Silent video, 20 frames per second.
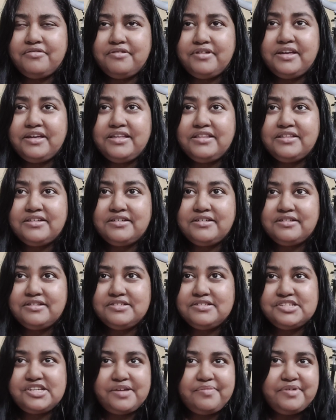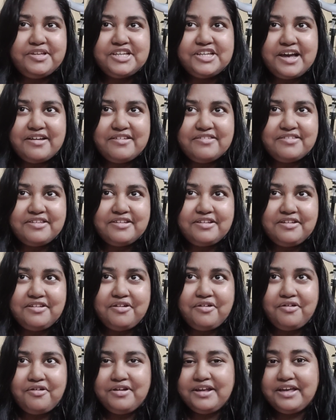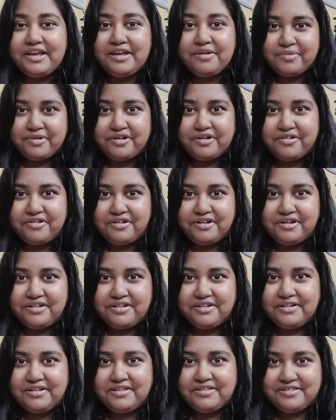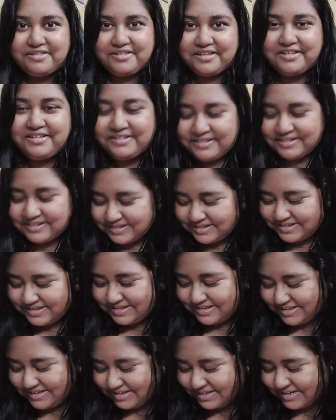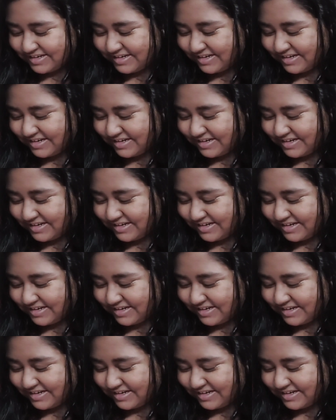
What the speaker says: So either Jamie Jackson or E.M. McConnell.